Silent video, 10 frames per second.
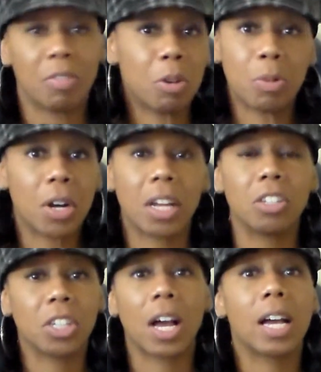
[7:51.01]
Feel more
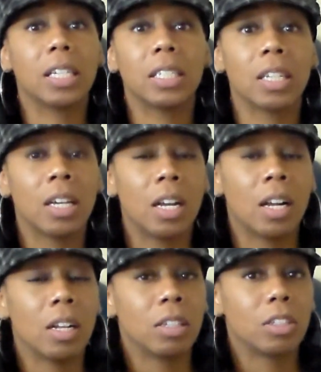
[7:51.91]
energized.
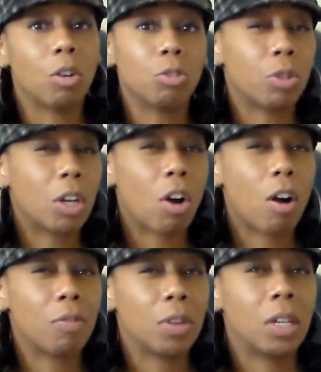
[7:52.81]
Don't drink
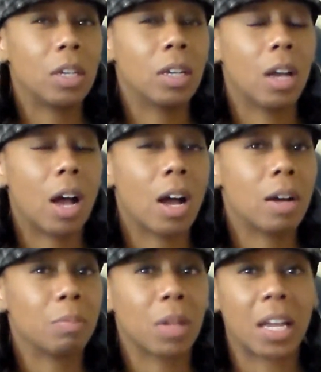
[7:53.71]
coffee
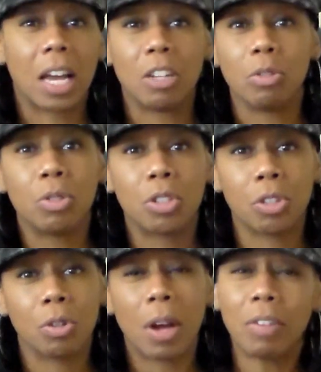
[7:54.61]
um, like I used to.